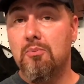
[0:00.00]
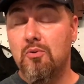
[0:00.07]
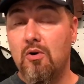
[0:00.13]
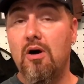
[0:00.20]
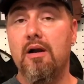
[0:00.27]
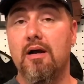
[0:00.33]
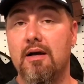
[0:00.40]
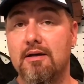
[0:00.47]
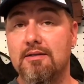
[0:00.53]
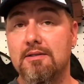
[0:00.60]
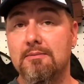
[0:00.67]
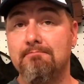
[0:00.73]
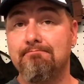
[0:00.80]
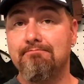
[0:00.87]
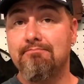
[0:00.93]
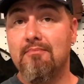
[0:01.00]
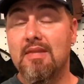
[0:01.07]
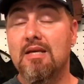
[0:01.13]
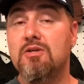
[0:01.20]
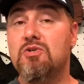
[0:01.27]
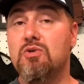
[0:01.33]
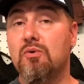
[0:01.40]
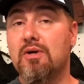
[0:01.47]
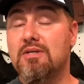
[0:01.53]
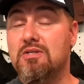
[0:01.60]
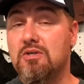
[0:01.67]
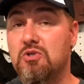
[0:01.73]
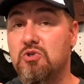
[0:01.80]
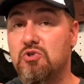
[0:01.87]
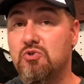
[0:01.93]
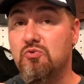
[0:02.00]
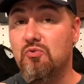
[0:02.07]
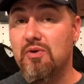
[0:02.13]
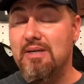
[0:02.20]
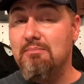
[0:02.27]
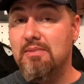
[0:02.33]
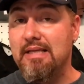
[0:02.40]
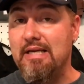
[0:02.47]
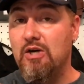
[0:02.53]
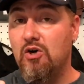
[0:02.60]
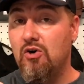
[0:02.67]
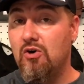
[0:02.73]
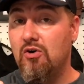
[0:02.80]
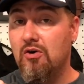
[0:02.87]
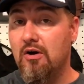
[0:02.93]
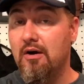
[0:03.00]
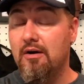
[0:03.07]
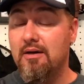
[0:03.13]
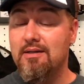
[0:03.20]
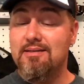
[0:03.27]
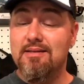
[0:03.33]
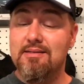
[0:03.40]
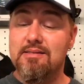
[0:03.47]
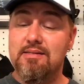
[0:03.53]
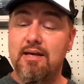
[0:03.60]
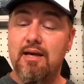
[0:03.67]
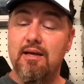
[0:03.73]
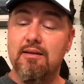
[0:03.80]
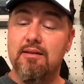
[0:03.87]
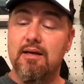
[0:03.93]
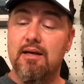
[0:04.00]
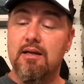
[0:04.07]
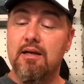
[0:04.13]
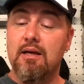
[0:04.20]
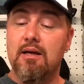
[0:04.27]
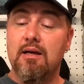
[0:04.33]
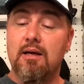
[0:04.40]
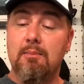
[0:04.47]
product. So it is extremely hard to say that